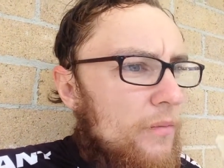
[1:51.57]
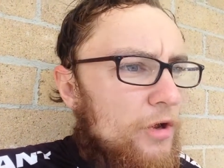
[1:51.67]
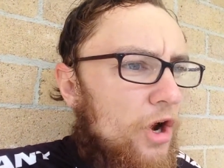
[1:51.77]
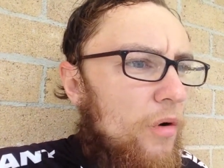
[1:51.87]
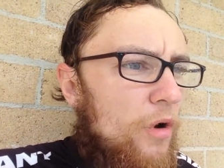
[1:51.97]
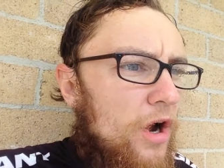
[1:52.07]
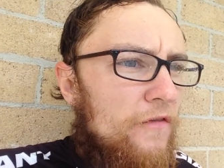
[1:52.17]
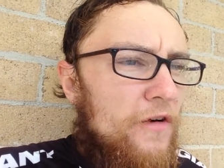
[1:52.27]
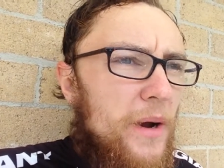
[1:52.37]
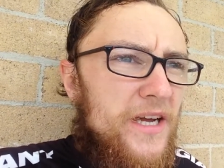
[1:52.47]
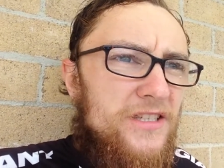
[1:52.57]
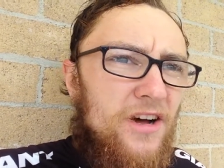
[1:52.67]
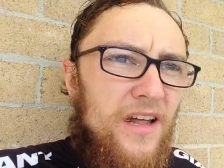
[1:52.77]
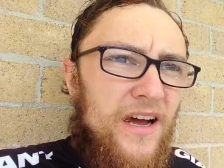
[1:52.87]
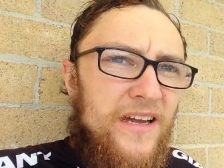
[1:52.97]
You got to work through it. It's
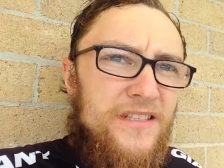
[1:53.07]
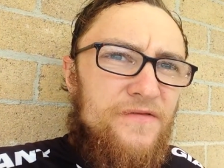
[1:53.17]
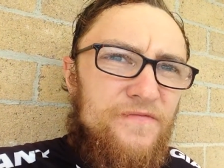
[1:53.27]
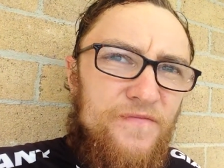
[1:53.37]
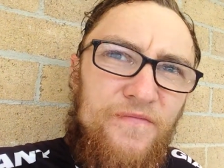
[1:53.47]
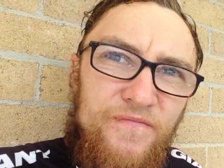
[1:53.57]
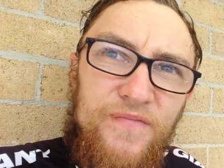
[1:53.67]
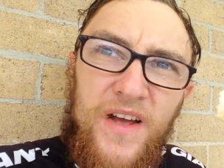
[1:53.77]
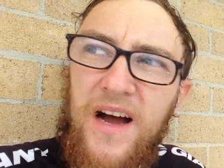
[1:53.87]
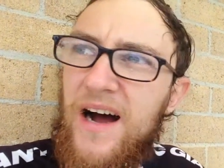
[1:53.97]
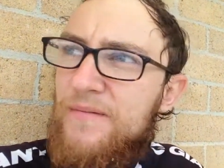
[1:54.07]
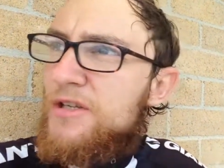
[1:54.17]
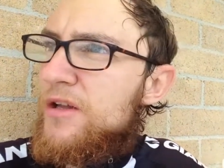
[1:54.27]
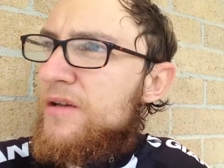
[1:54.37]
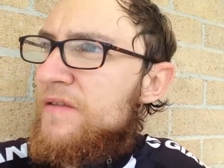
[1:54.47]
not like it's
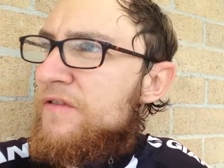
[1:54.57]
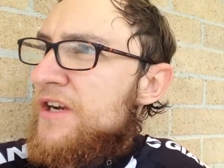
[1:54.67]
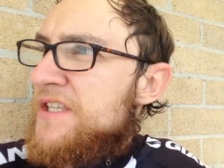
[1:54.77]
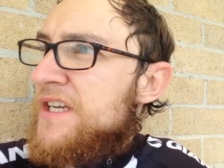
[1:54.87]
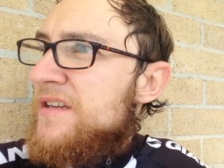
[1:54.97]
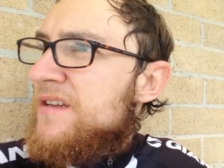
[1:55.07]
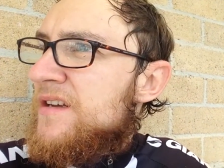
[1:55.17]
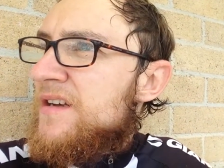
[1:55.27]
absolutely freezing,